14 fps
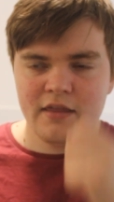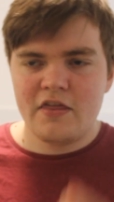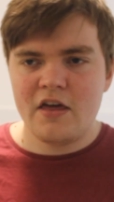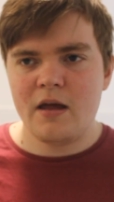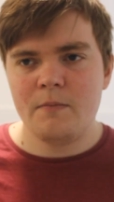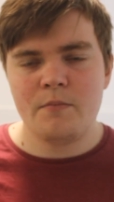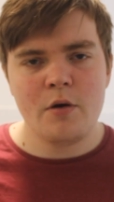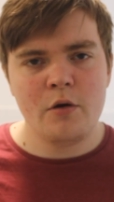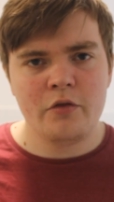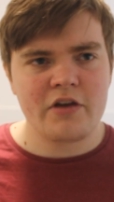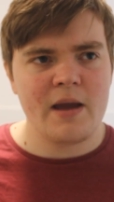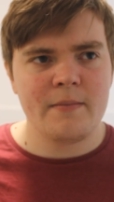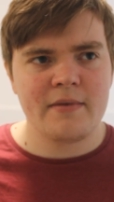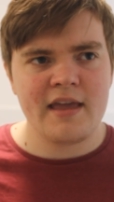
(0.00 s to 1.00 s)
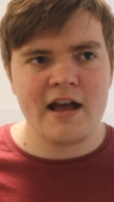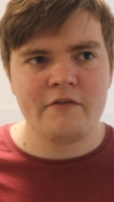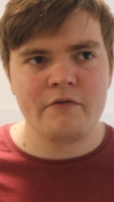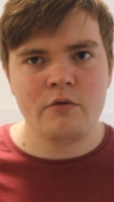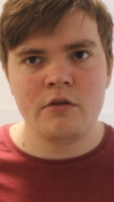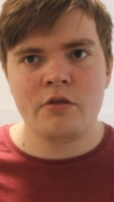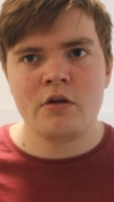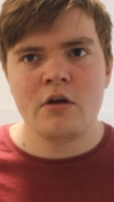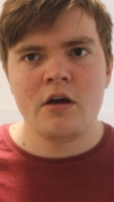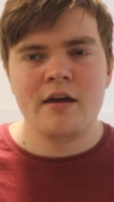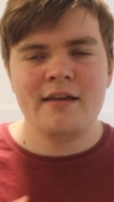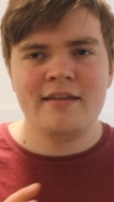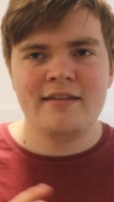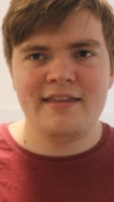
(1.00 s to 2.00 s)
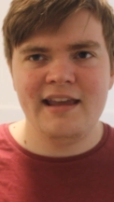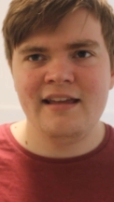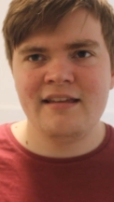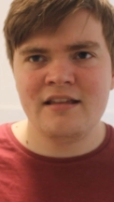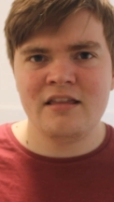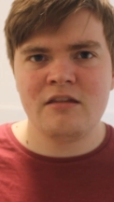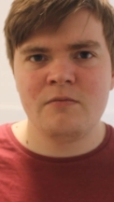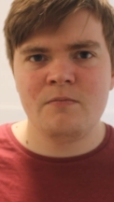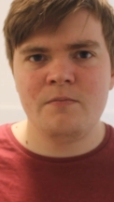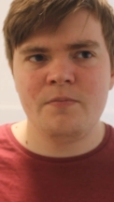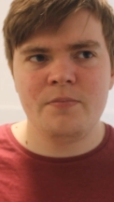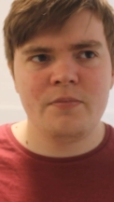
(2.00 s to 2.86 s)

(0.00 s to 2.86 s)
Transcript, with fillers: that both games have with seasons